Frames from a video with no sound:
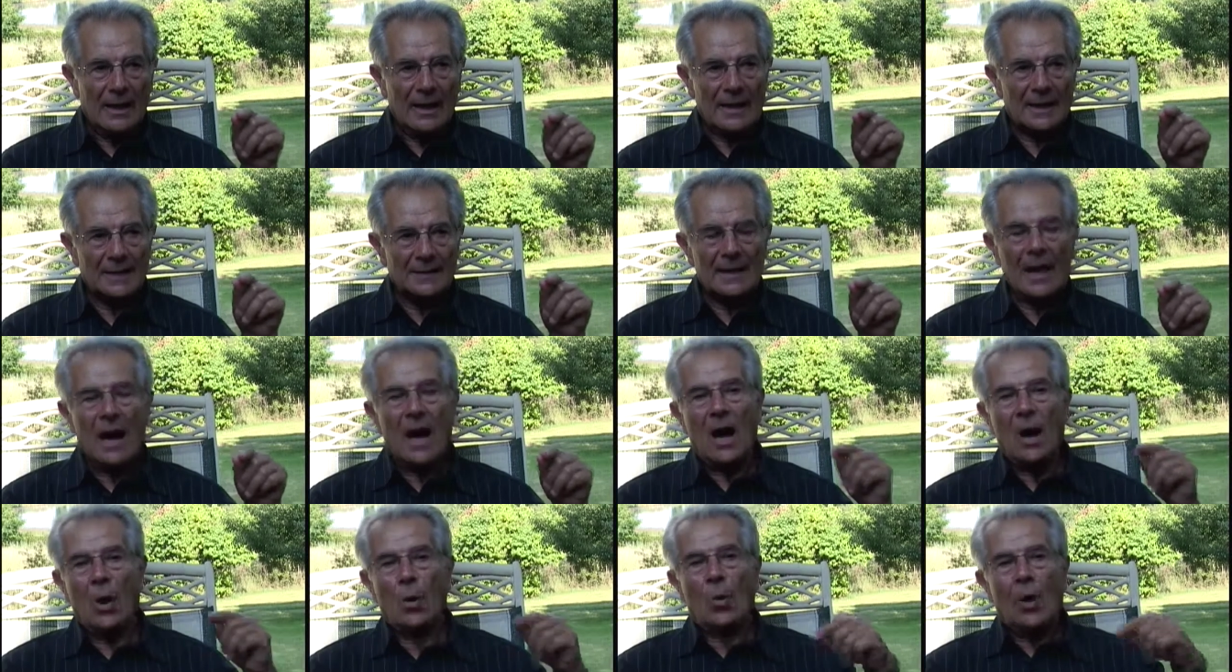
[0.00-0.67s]
and
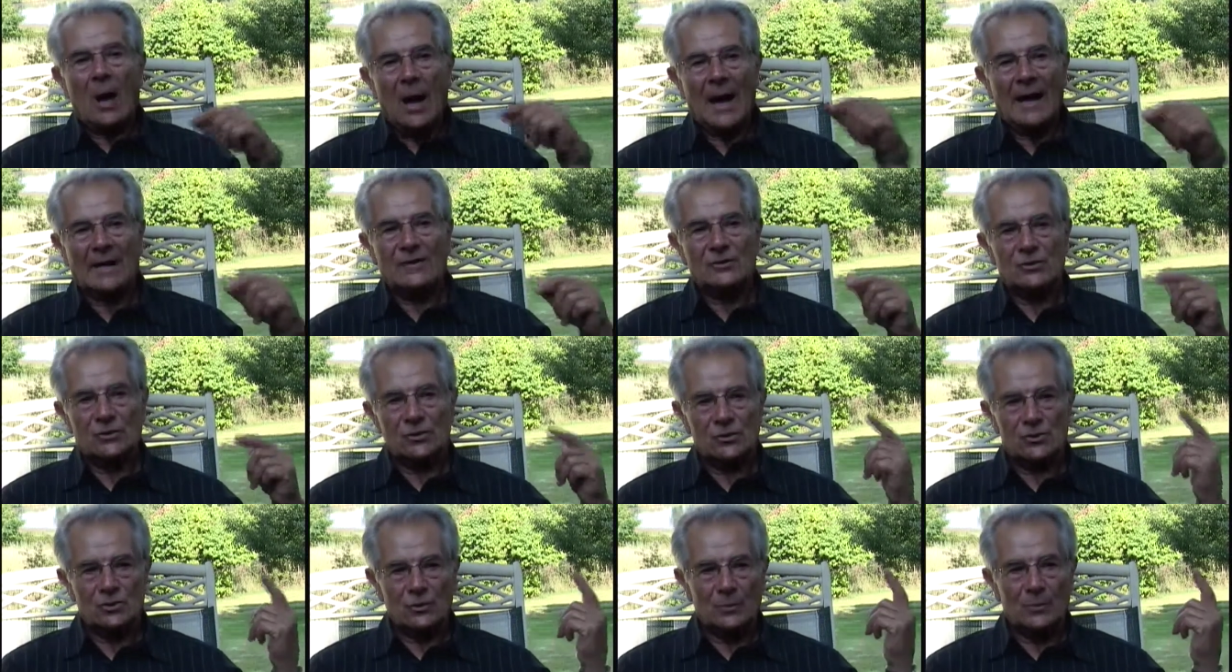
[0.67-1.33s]
how height
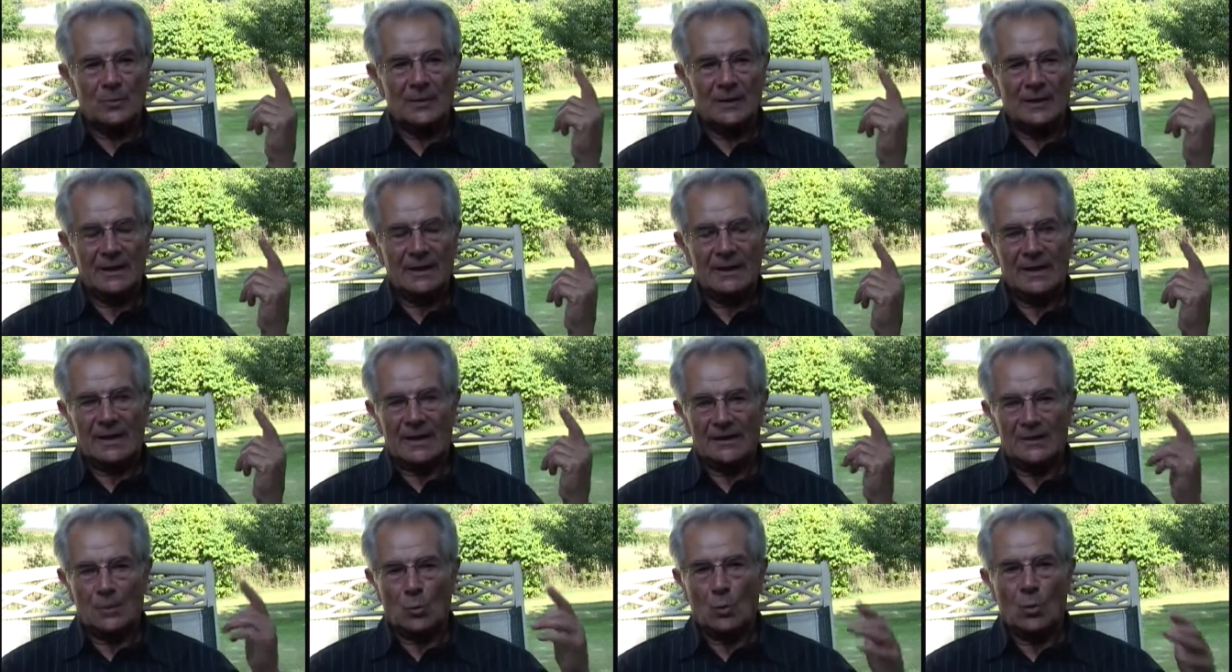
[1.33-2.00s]
should
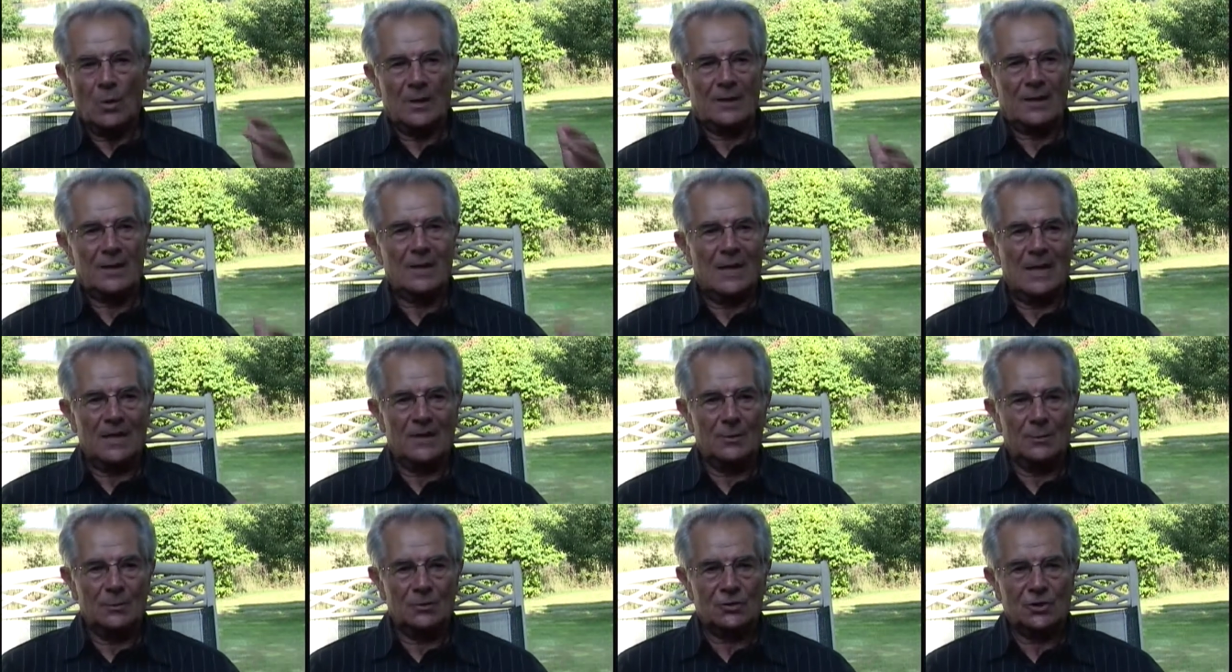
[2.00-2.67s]
be and what
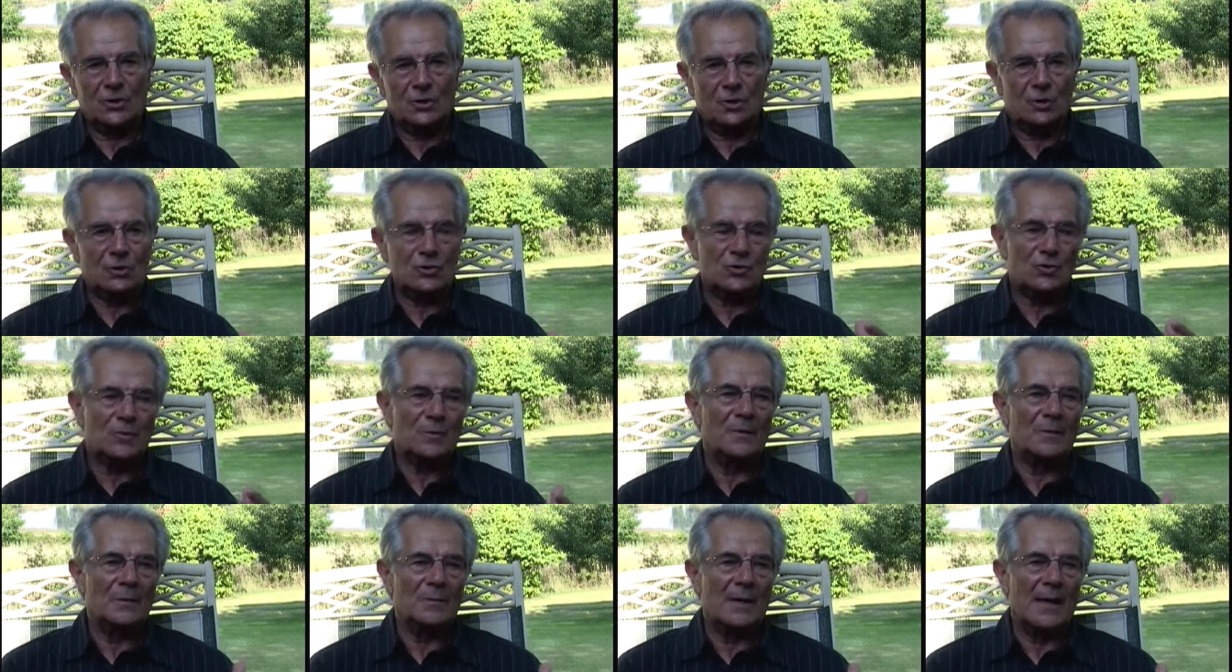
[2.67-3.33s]
kind of material
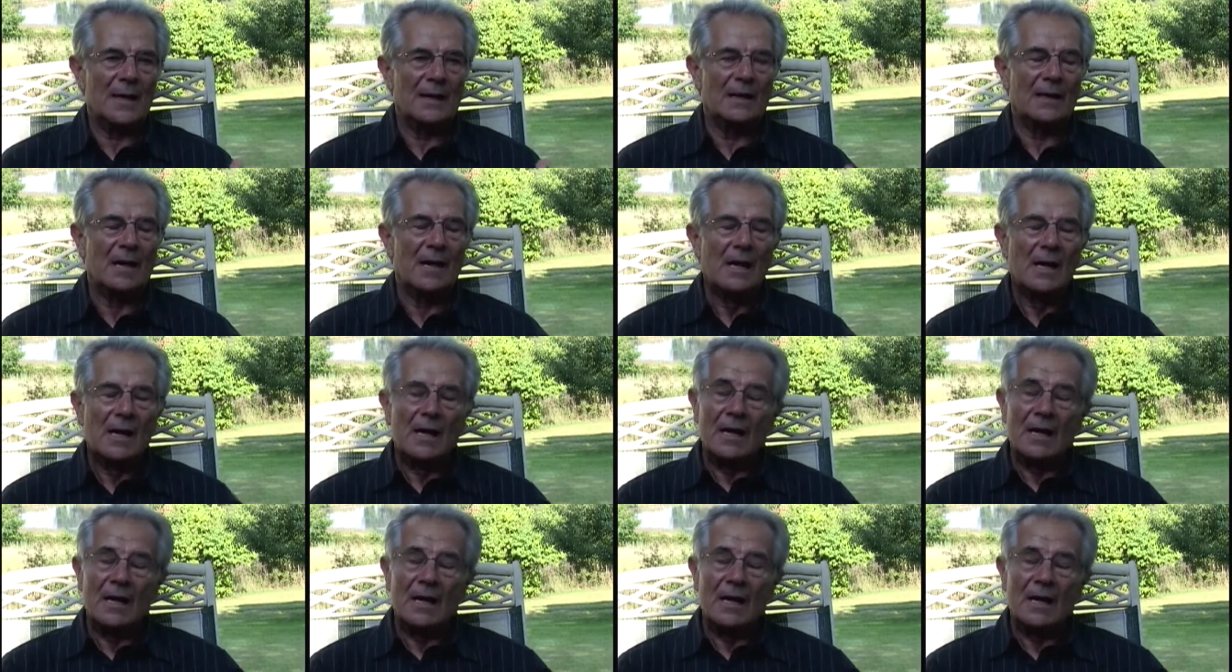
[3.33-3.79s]
should be made.